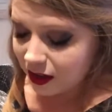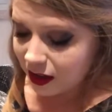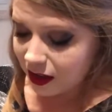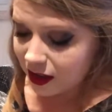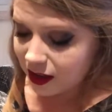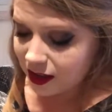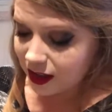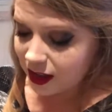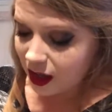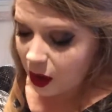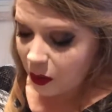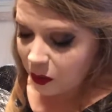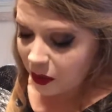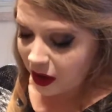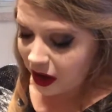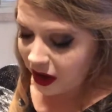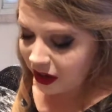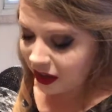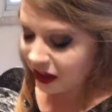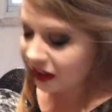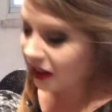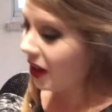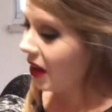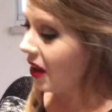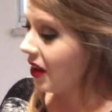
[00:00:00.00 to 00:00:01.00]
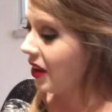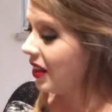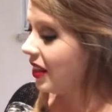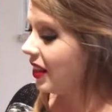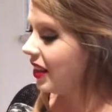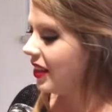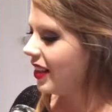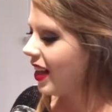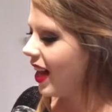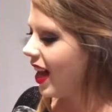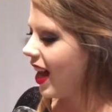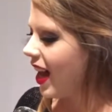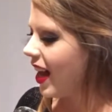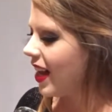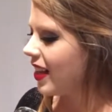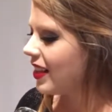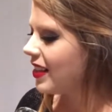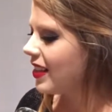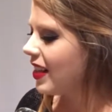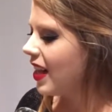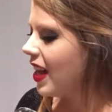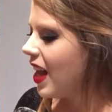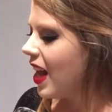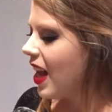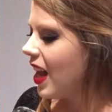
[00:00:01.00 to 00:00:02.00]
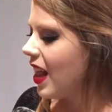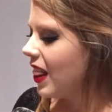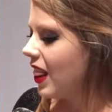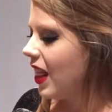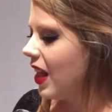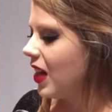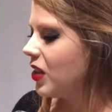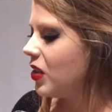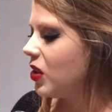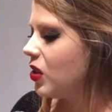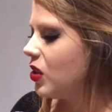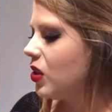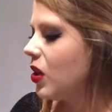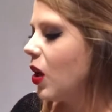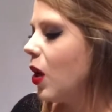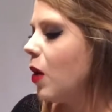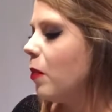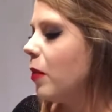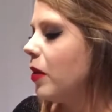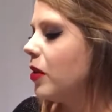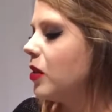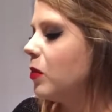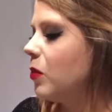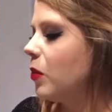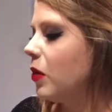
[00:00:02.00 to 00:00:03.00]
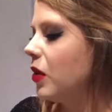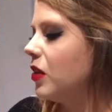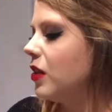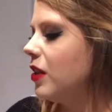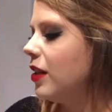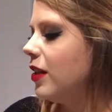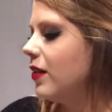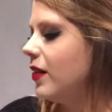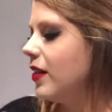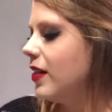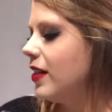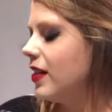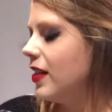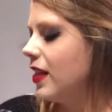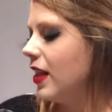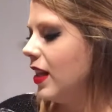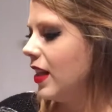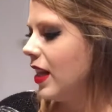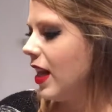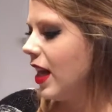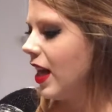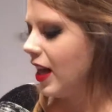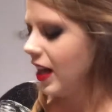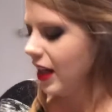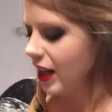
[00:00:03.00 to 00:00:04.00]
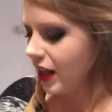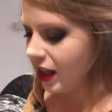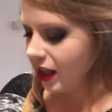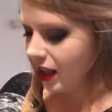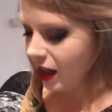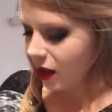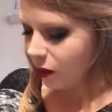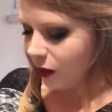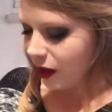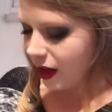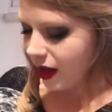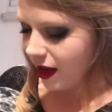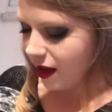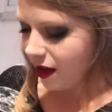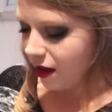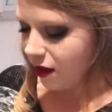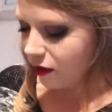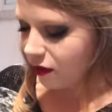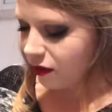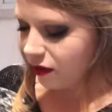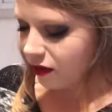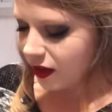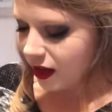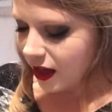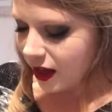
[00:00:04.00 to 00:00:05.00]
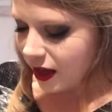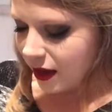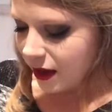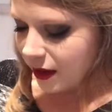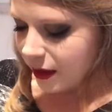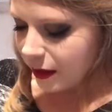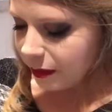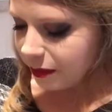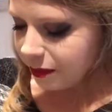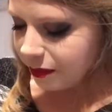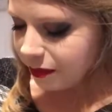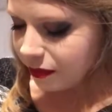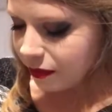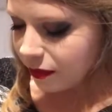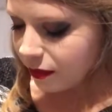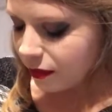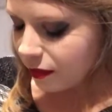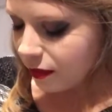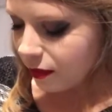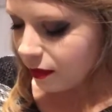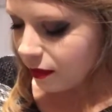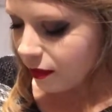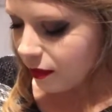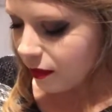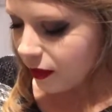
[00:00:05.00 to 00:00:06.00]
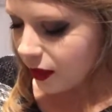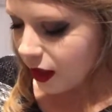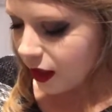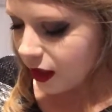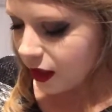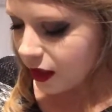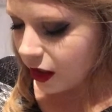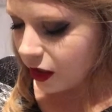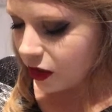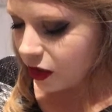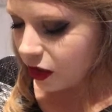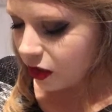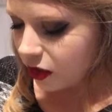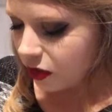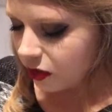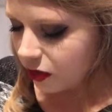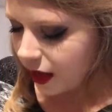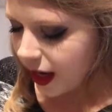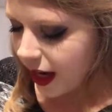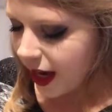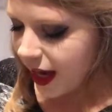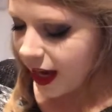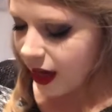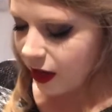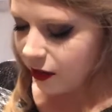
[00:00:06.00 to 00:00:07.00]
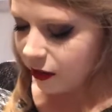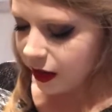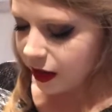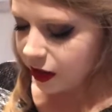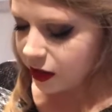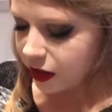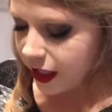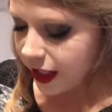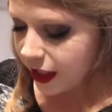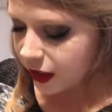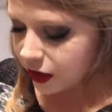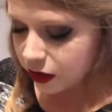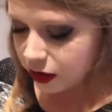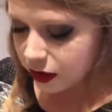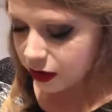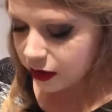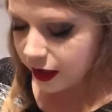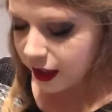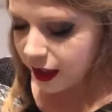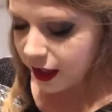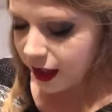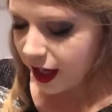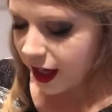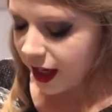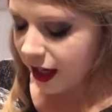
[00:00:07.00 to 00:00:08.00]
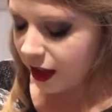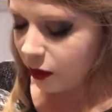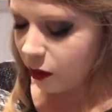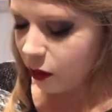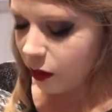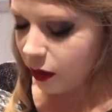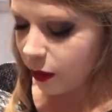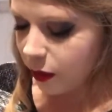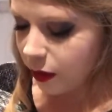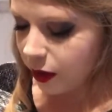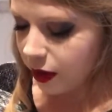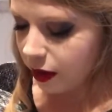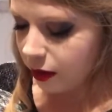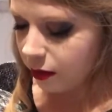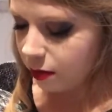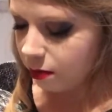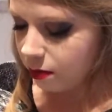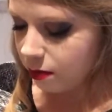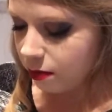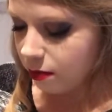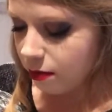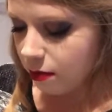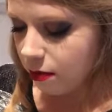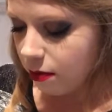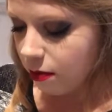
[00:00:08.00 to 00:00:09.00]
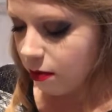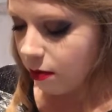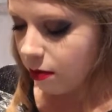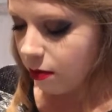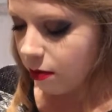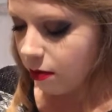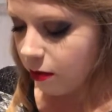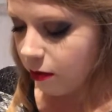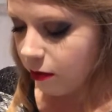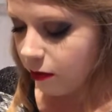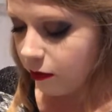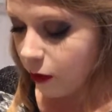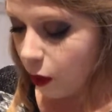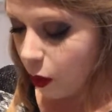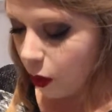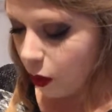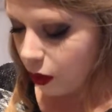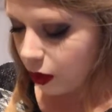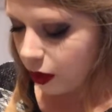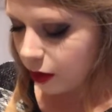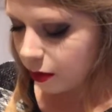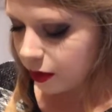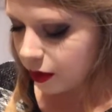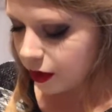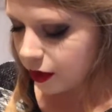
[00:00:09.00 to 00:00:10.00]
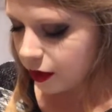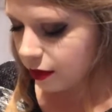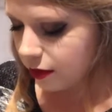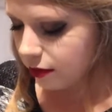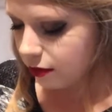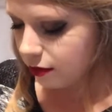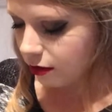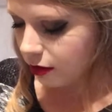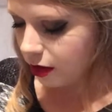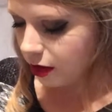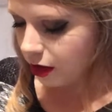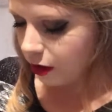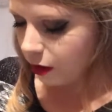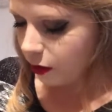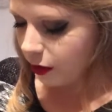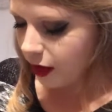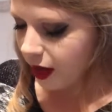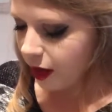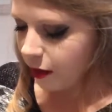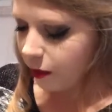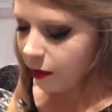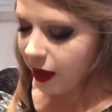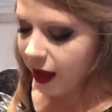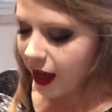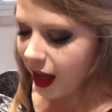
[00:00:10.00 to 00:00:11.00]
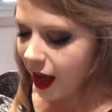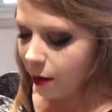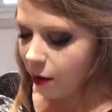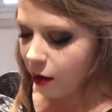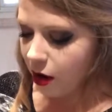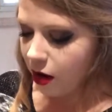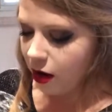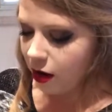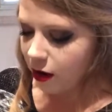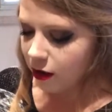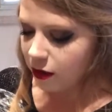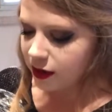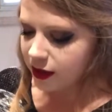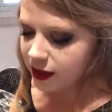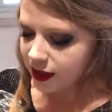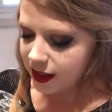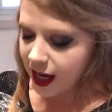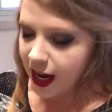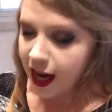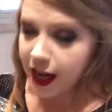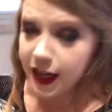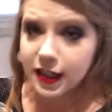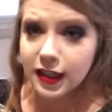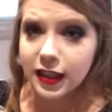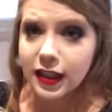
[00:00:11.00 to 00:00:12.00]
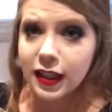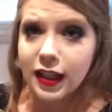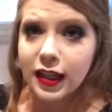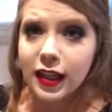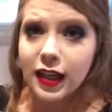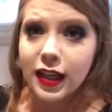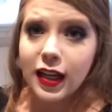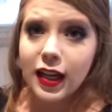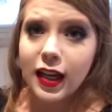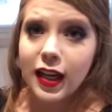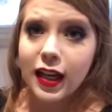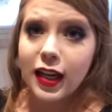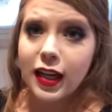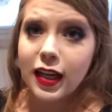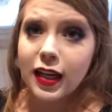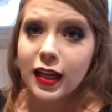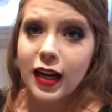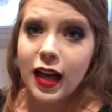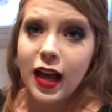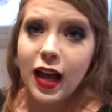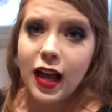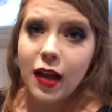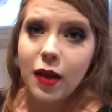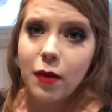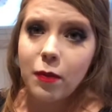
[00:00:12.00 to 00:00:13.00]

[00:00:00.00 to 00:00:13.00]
somewhere along the lines, there's so much more to us than that. You know, like we have such a great and rich history. Like we were formed, or we became our own state in